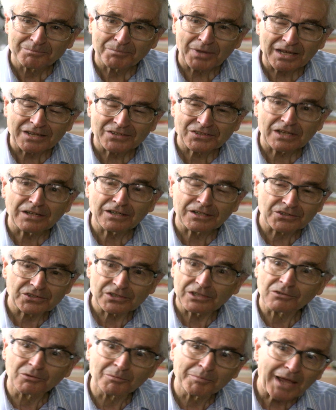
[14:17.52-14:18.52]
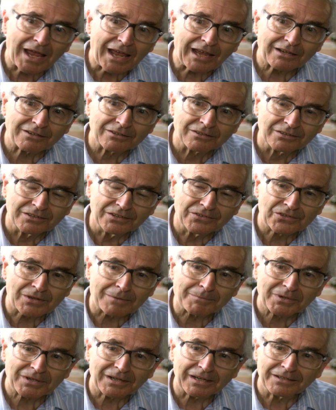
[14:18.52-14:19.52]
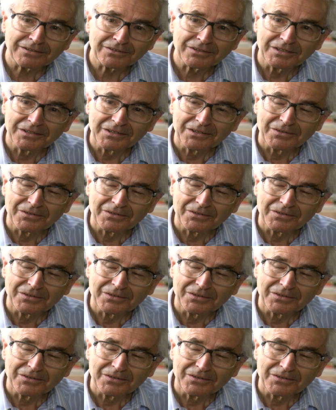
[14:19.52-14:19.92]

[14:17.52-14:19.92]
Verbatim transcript: by sending a signal back in some kind,